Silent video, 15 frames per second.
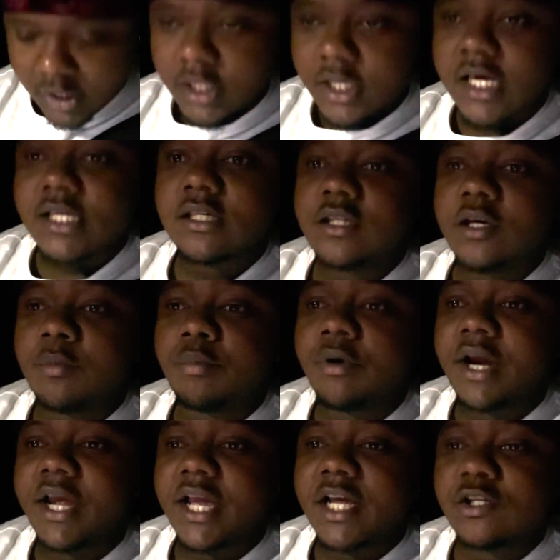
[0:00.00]
It's a little
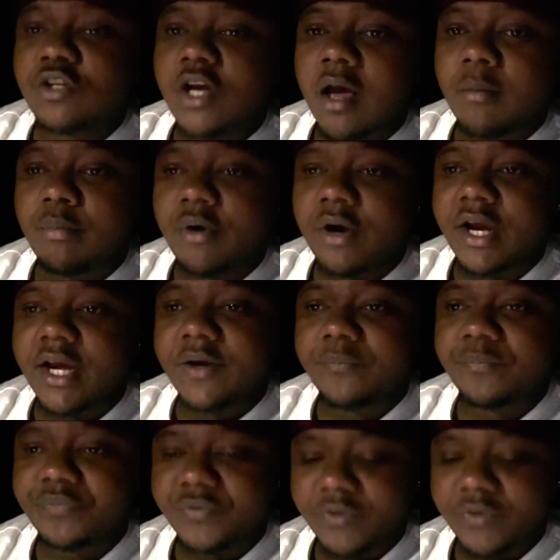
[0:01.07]
drop brand.